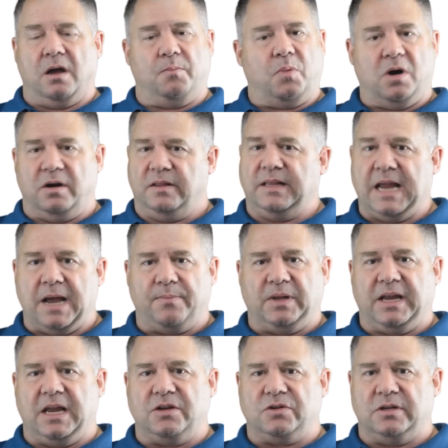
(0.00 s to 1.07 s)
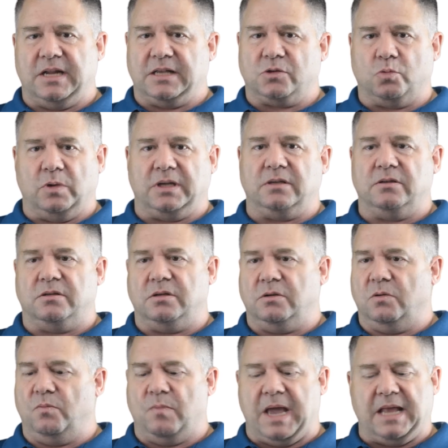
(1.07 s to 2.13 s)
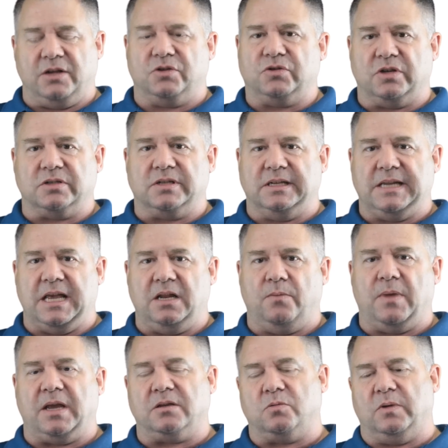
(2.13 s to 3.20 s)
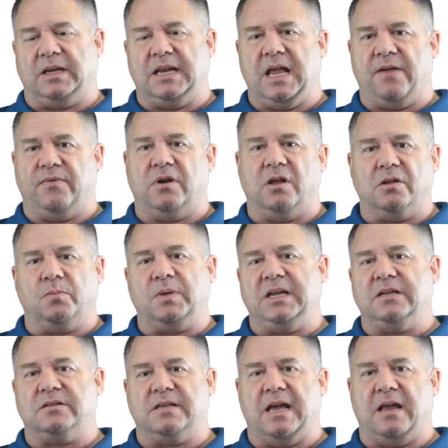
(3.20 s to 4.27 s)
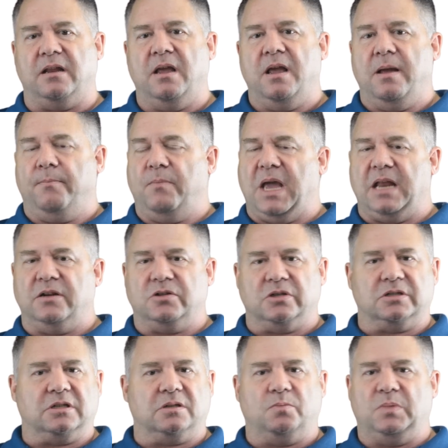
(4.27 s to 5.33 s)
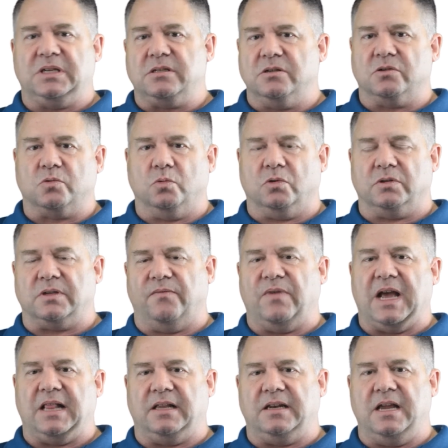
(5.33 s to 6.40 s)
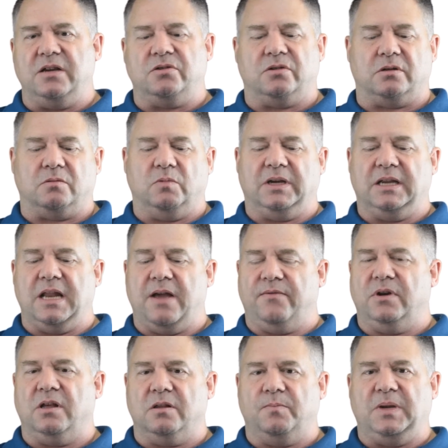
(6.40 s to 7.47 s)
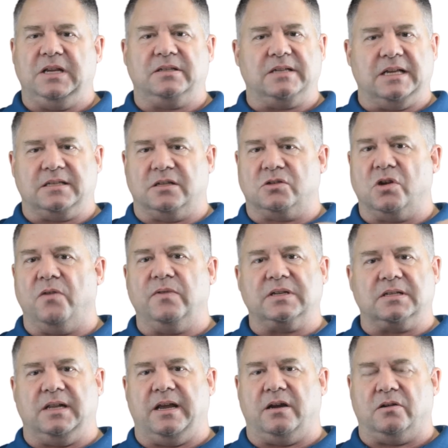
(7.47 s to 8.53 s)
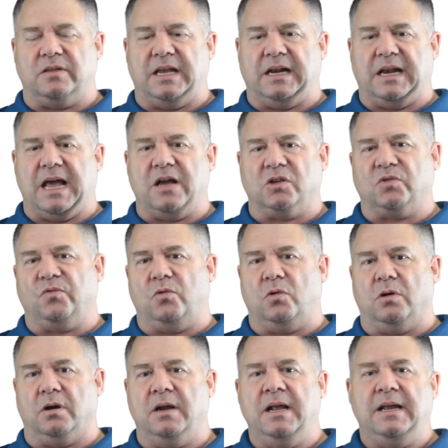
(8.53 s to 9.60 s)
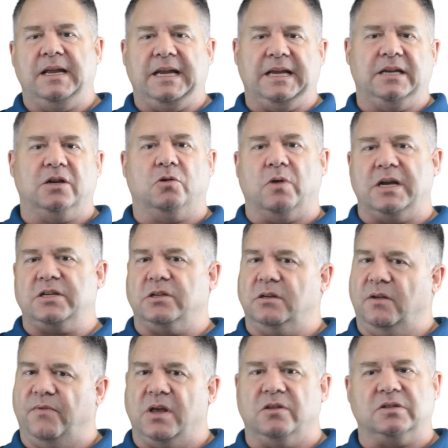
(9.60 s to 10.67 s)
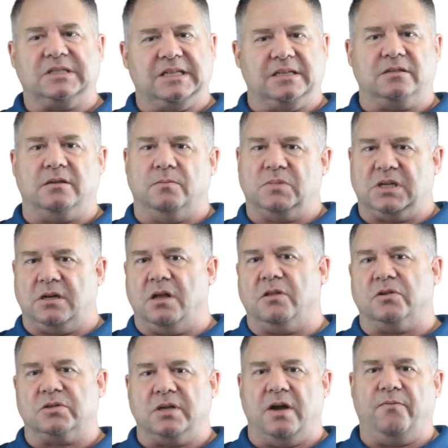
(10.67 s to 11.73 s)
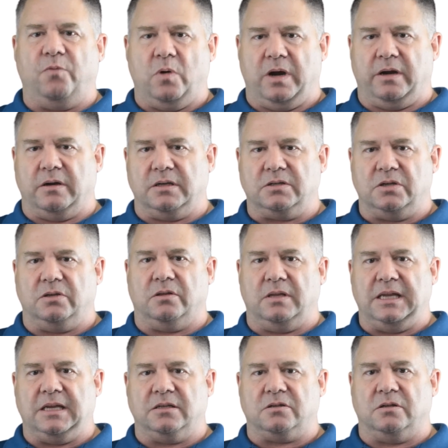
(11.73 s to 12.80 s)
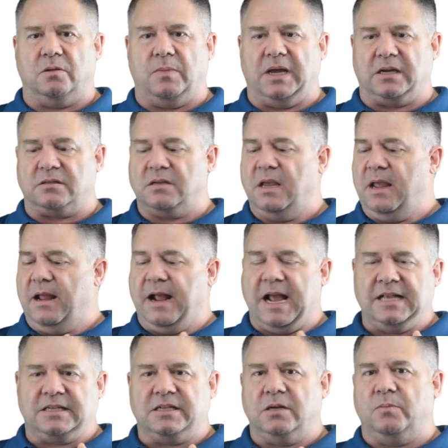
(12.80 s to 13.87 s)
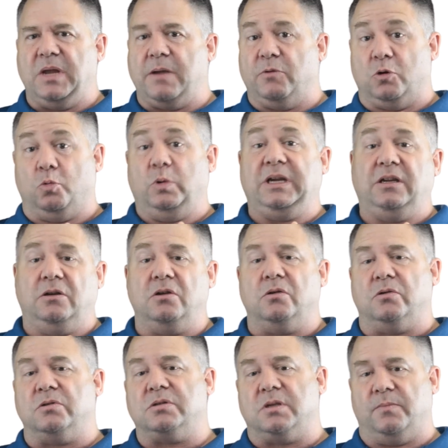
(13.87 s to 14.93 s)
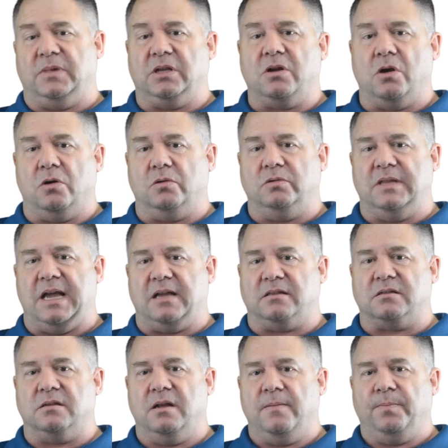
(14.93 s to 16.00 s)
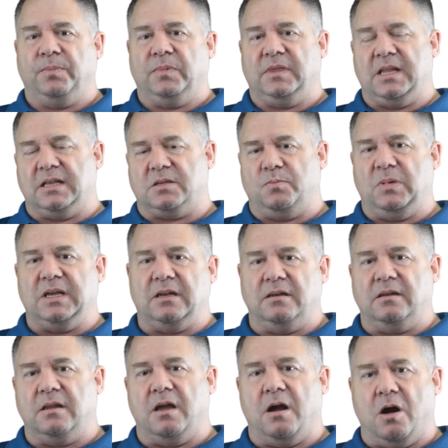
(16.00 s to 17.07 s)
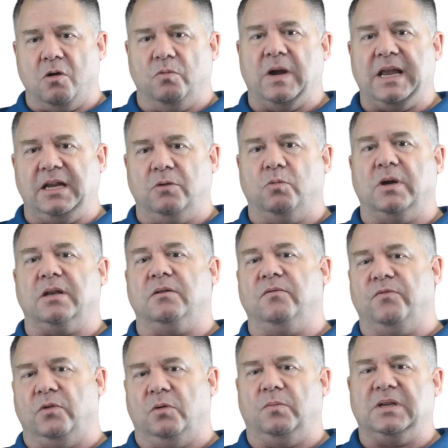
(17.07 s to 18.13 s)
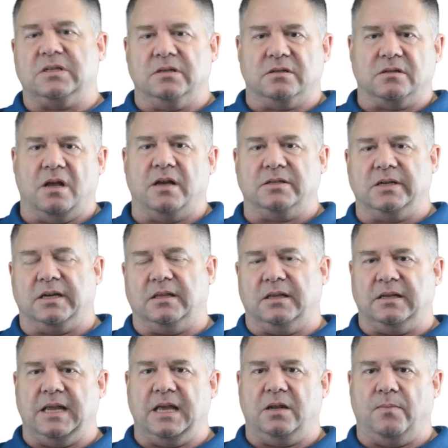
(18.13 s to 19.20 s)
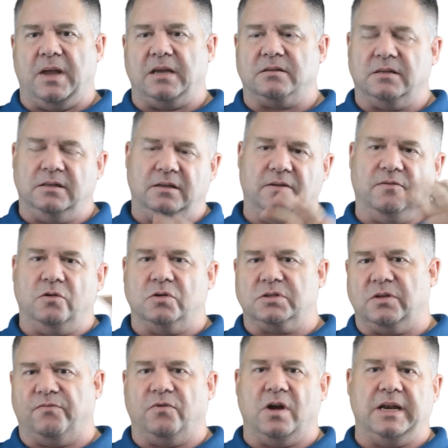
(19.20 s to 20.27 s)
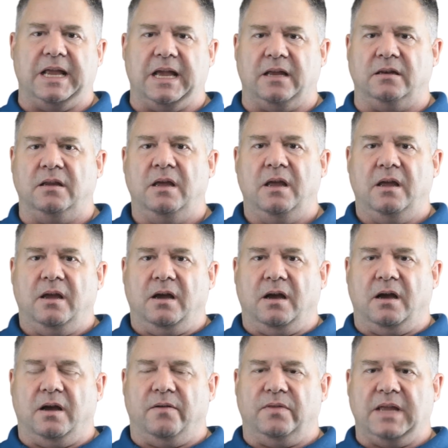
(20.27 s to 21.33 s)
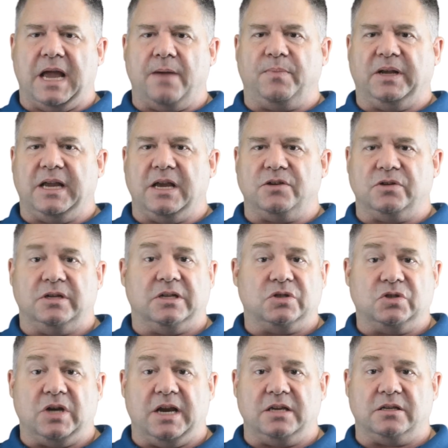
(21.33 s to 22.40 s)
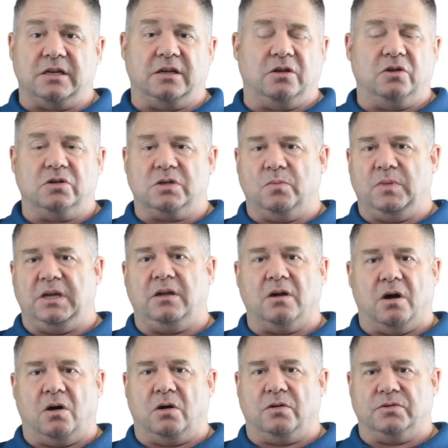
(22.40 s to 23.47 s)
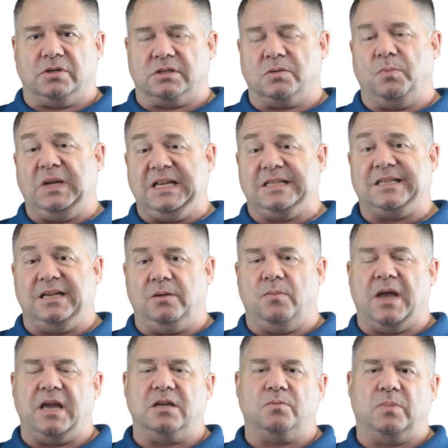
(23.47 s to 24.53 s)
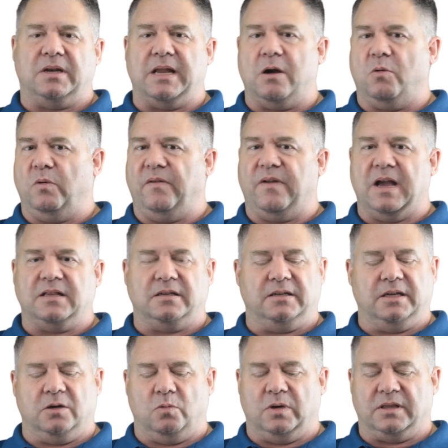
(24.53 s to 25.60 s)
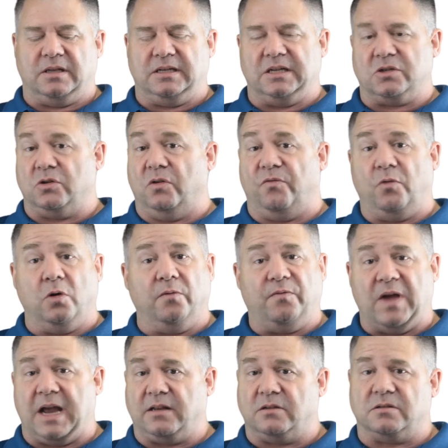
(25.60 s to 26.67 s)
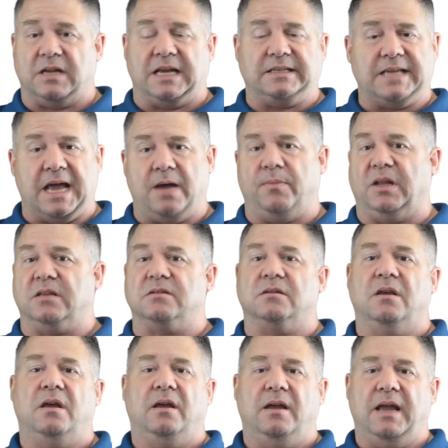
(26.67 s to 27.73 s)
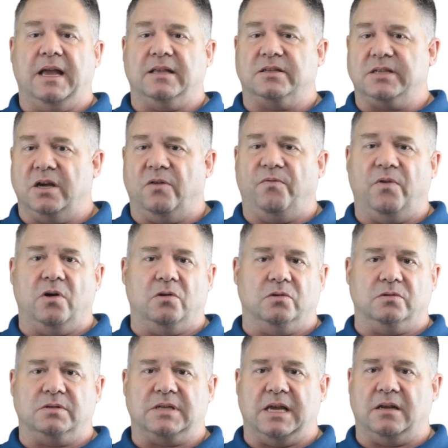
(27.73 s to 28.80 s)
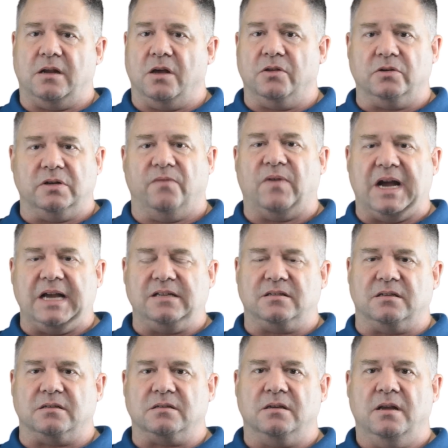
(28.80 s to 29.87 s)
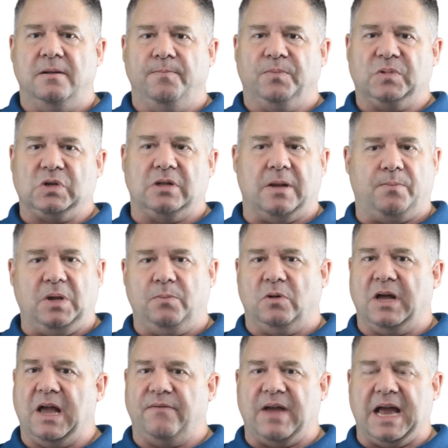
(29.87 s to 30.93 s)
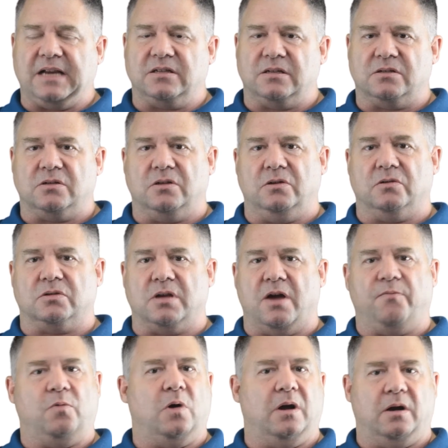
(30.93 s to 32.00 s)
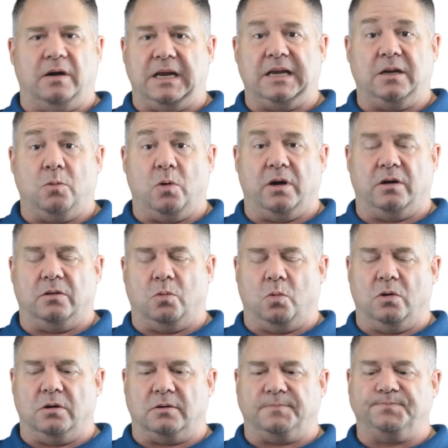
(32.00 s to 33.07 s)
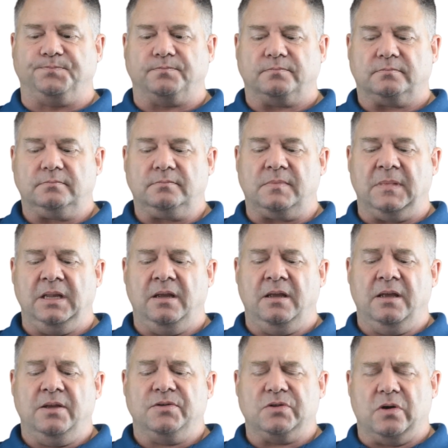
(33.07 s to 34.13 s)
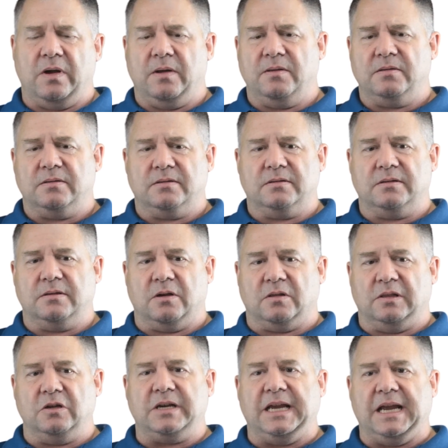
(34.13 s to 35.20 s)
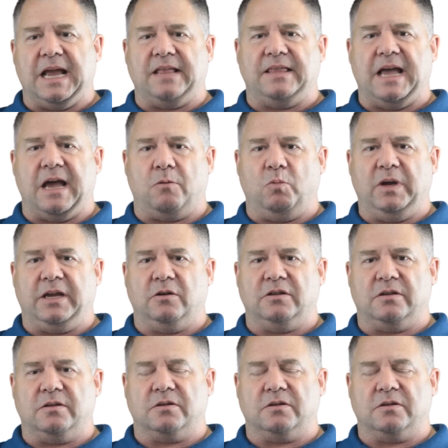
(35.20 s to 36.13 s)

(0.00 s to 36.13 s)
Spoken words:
part of the application that's written to manage just a database. We can have another piece that manages as business rules and validation. We can have another piece that's a service layer that allows for integration of other systems and other software into the mix, and still be able to reuse some of the code that's been already written for business logic in the database. And then, of course, the front end of the application is changing. It used to be all just PC-based, but now we've got to deal with additional form factors like tablets and cell phones and other devices so that people have access to your software anywhere in the world. So looking at that, we can